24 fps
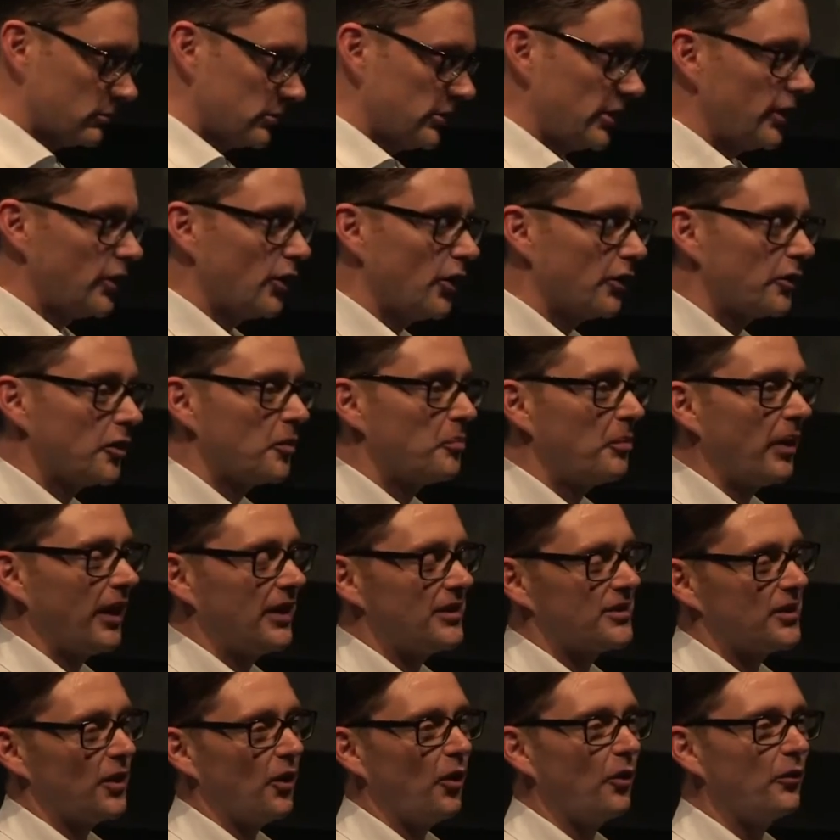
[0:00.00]
Leonardo
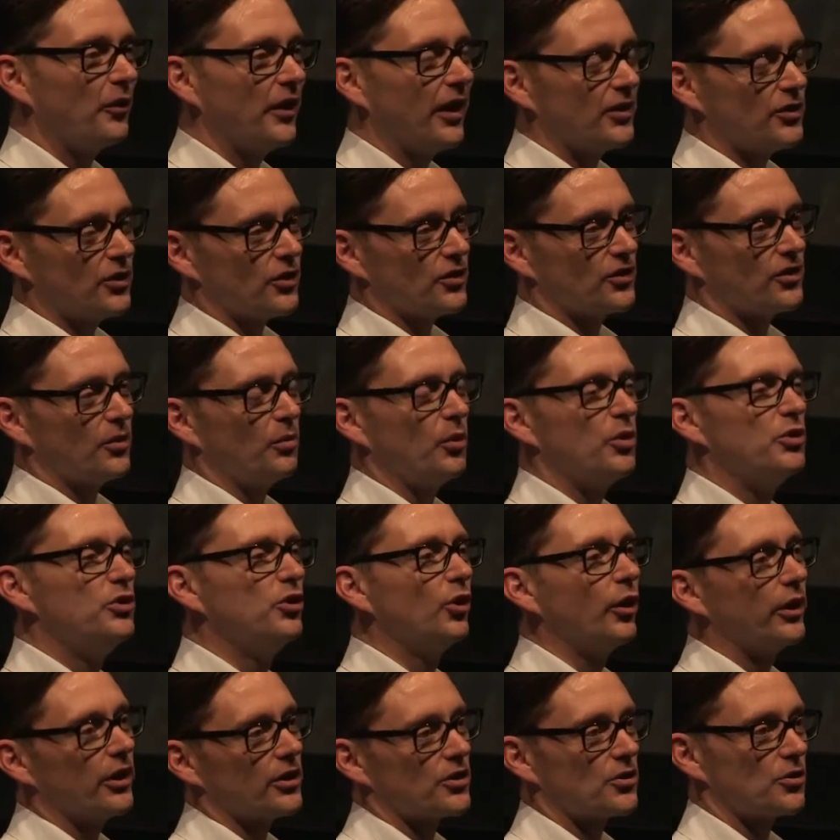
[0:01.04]
paint it on there just to
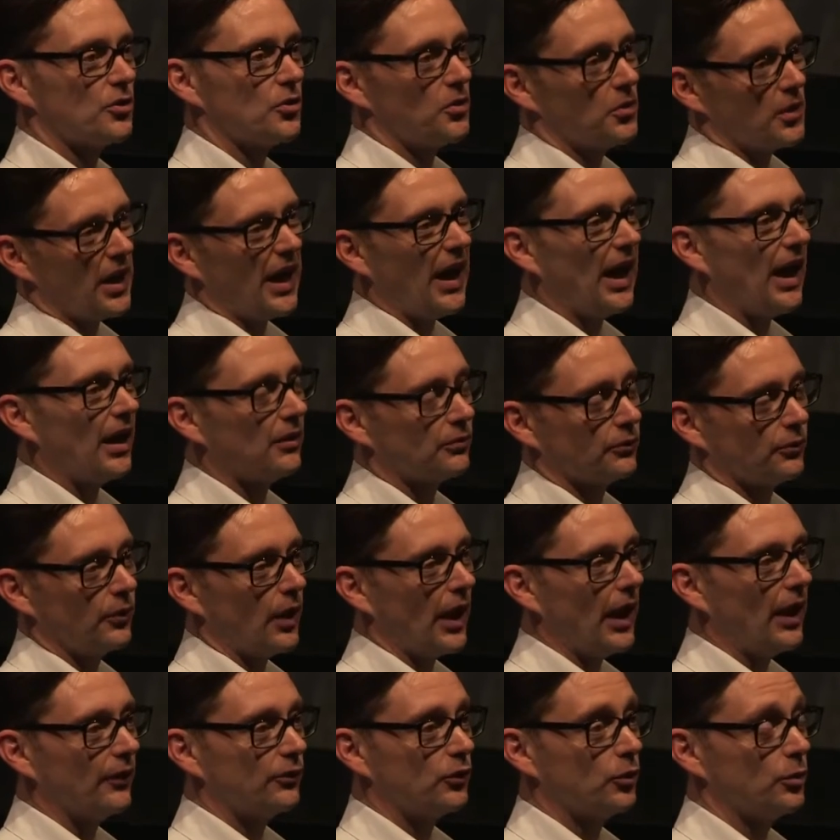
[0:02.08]
annoy us all
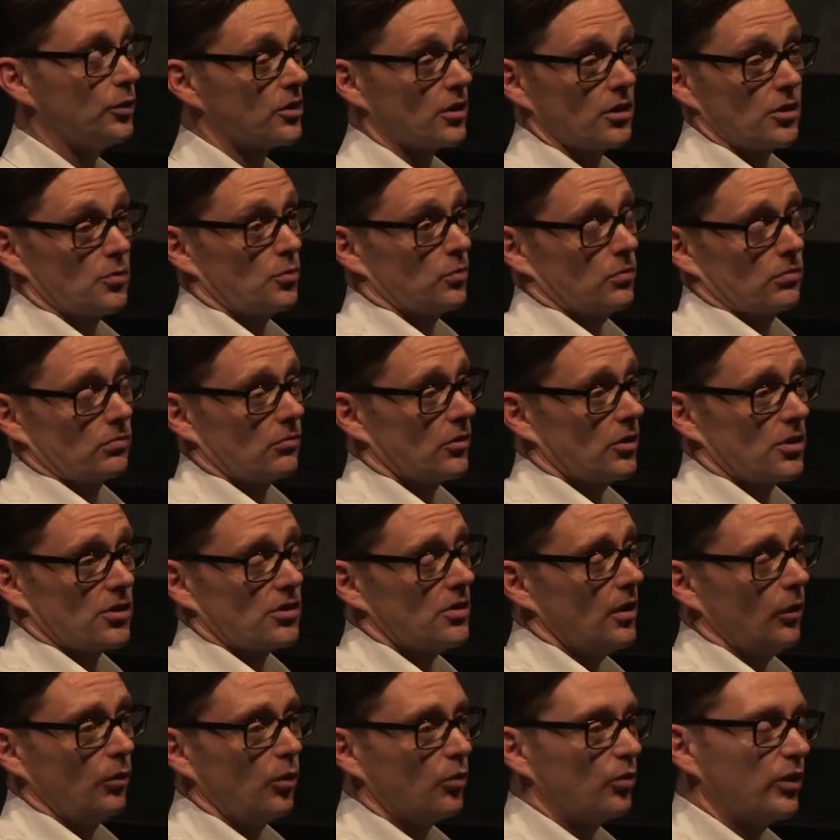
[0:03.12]
afterwards? Because
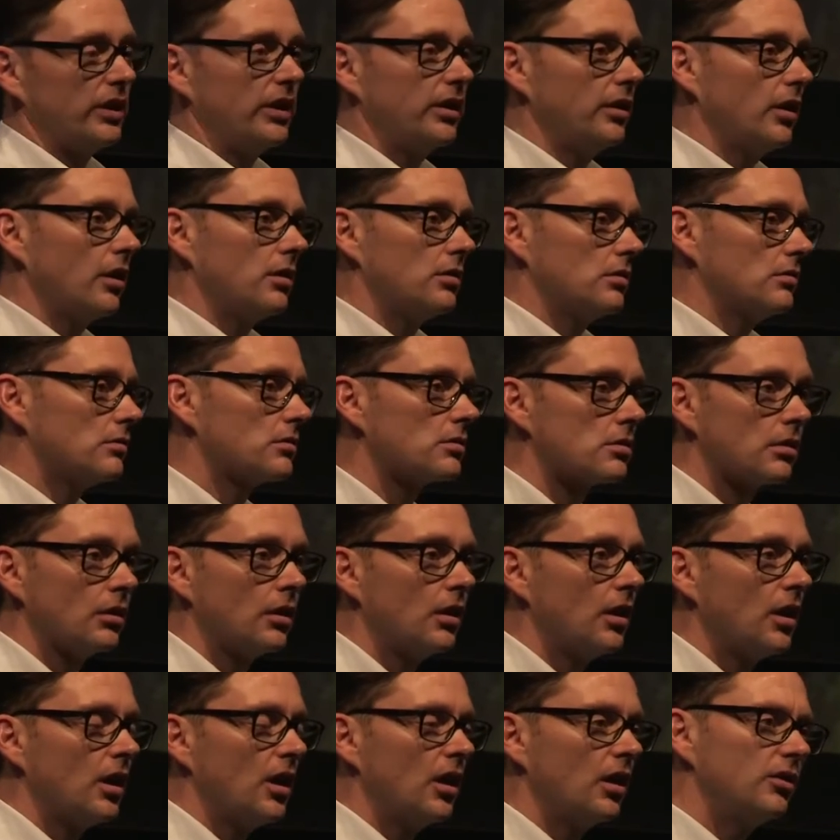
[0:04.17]
no one really knows.
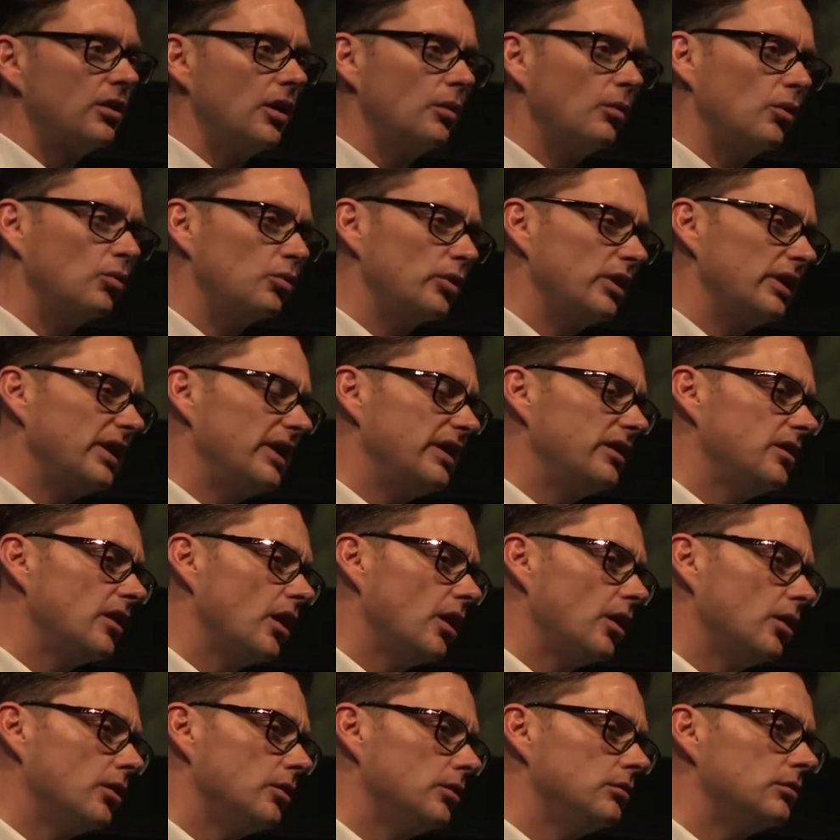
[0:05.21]
No one really
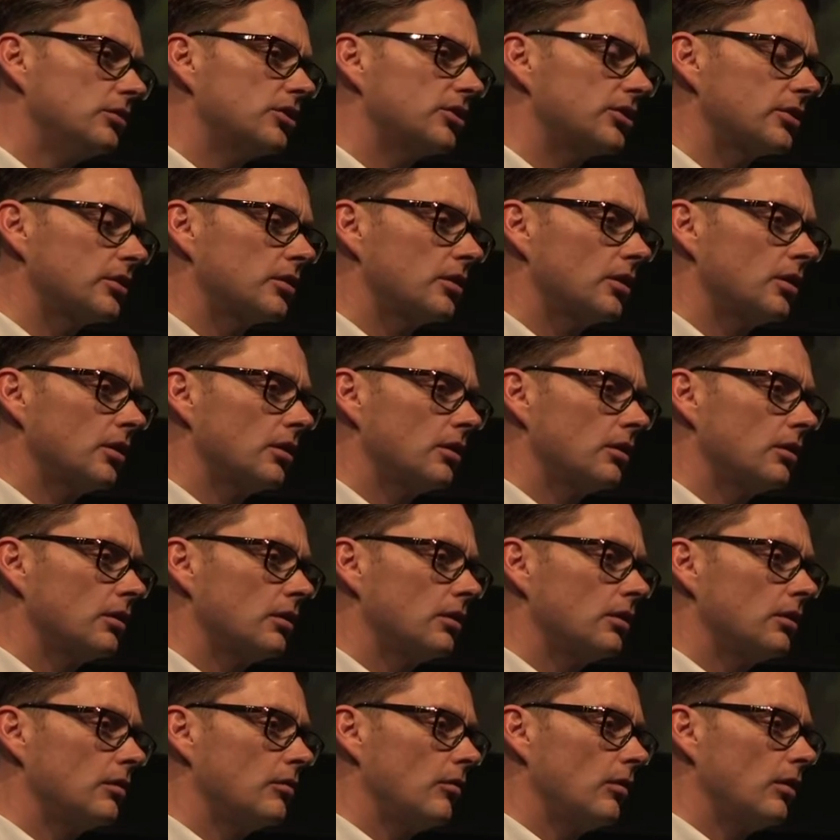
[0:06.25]
knows
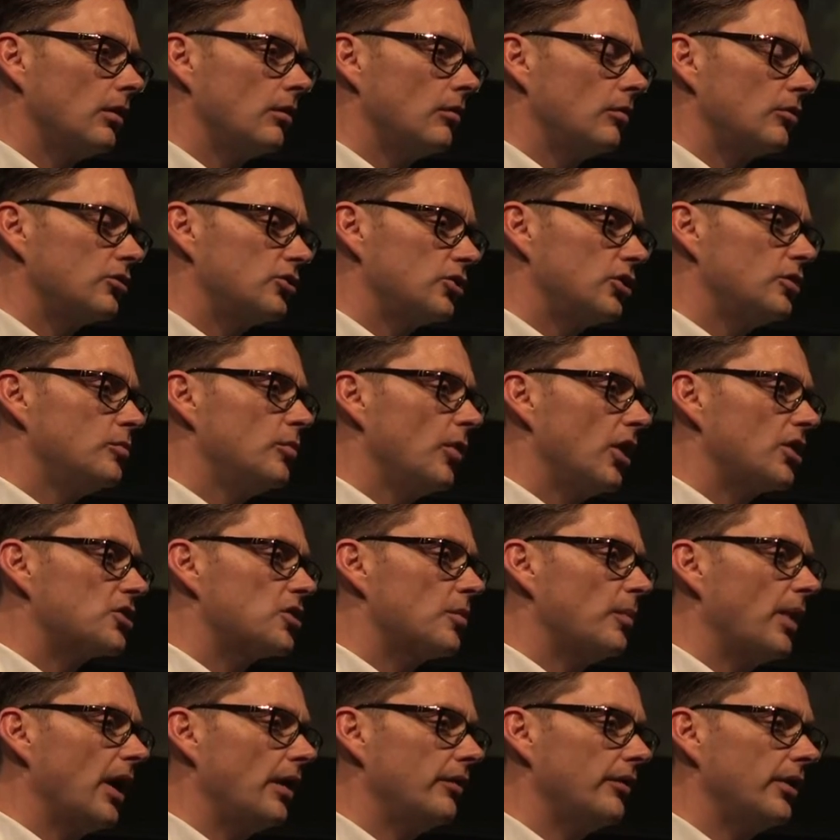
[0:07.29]
too much
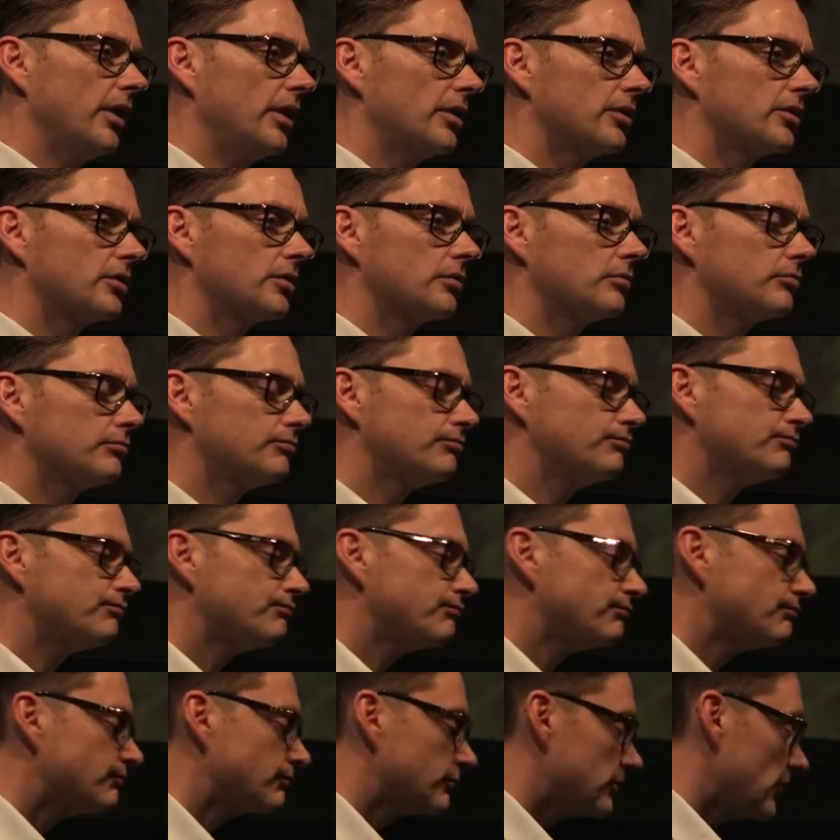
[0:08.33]
about this.
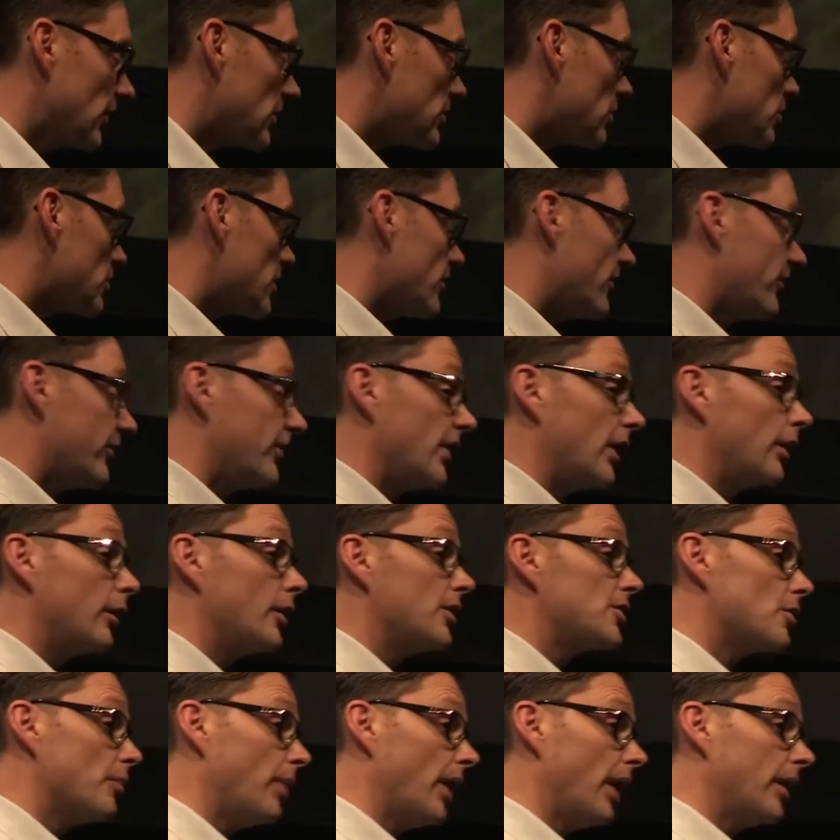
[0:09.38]
There's lots of
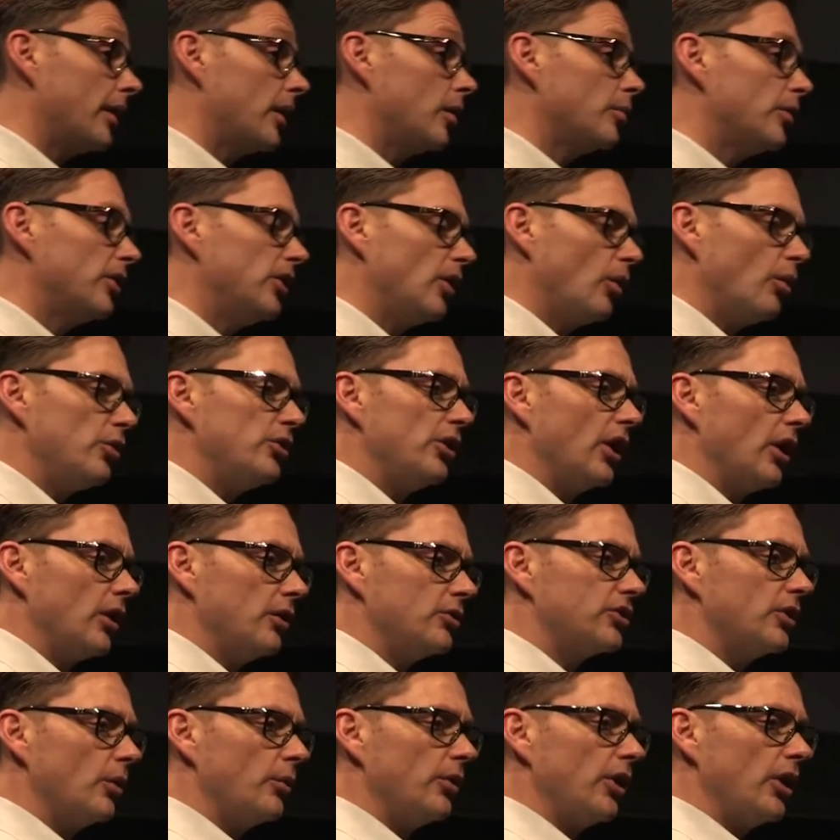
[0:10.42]
theories about it, but no one
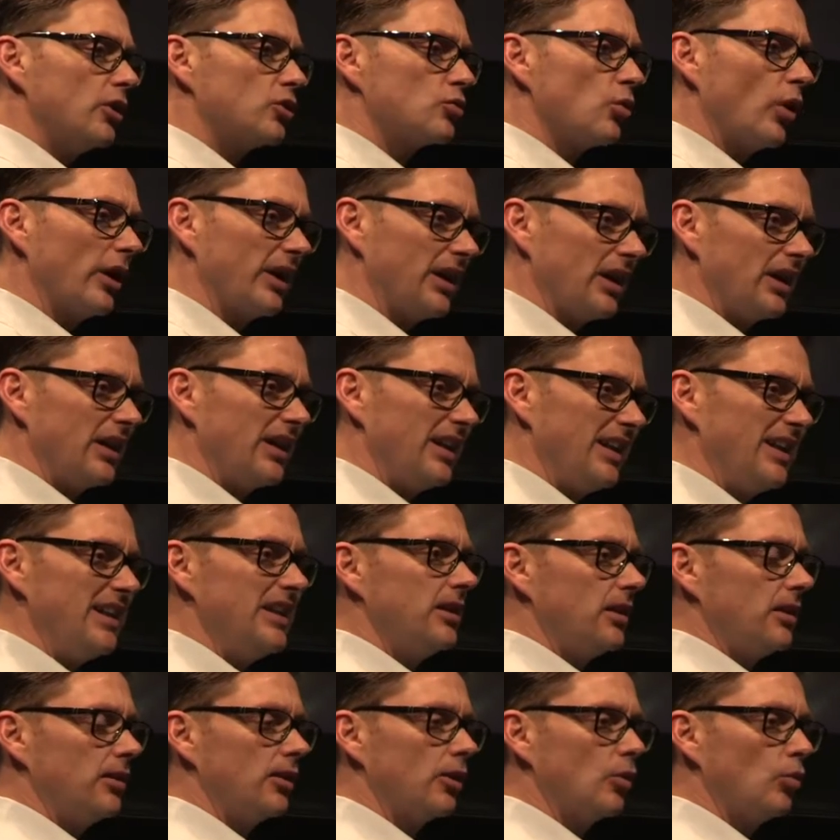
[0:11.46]
knows. No one knows what
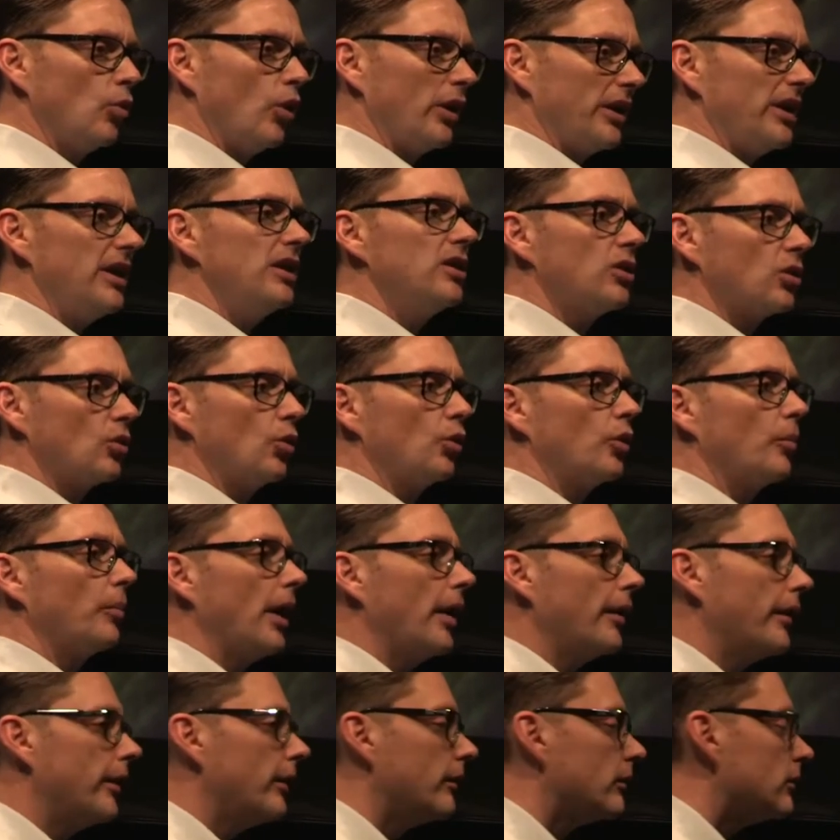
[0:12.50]
he thought
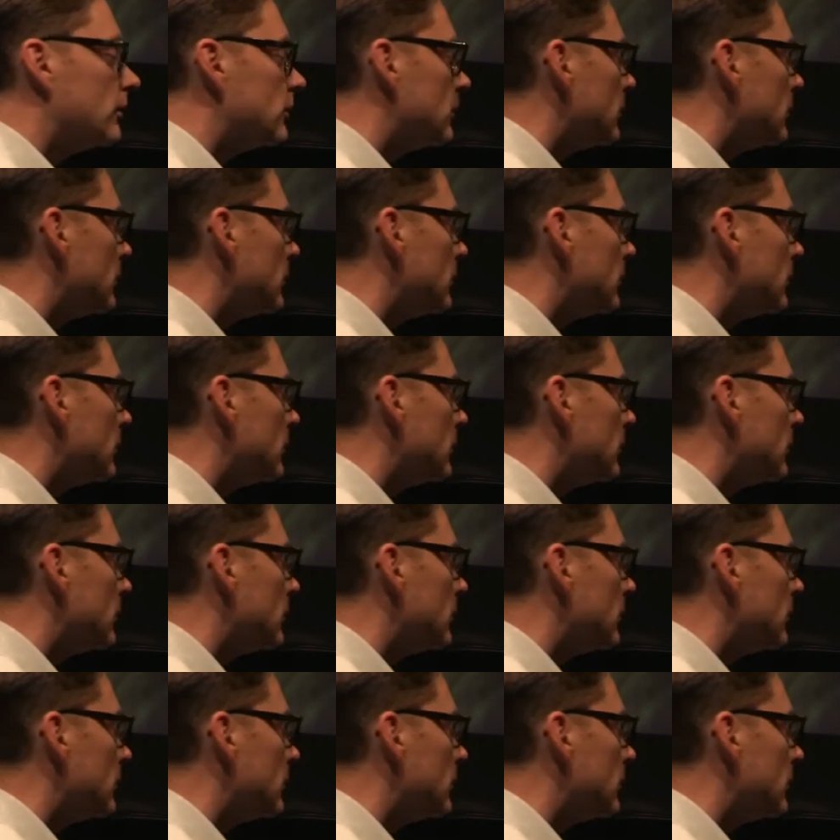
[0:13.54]
about it.